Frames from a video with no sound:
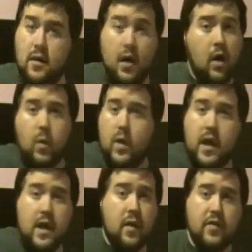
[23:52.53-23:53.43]
all the
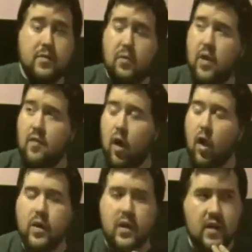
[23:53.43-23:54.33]
way, hit all these points,
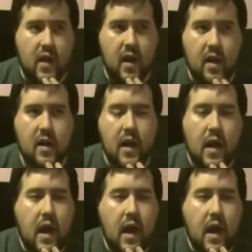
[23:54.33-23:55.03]
all the way to the end.